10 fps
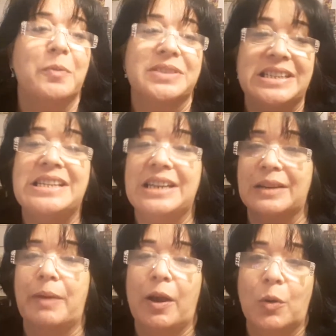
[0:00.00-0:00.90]
I was
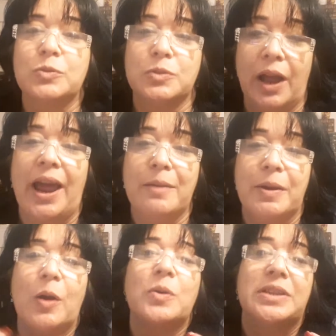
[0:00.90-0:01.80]
eating my own, I
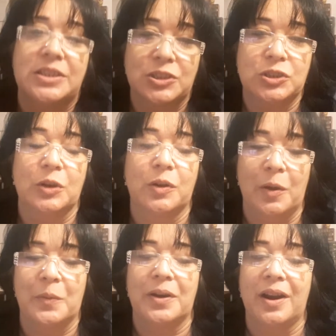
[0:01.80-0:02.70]
had my own eating show
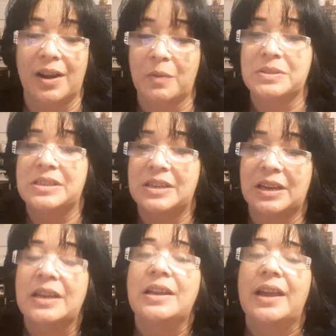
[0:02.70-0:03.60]
going on and I was
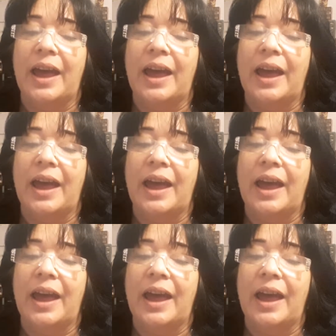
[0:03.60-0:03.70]
eating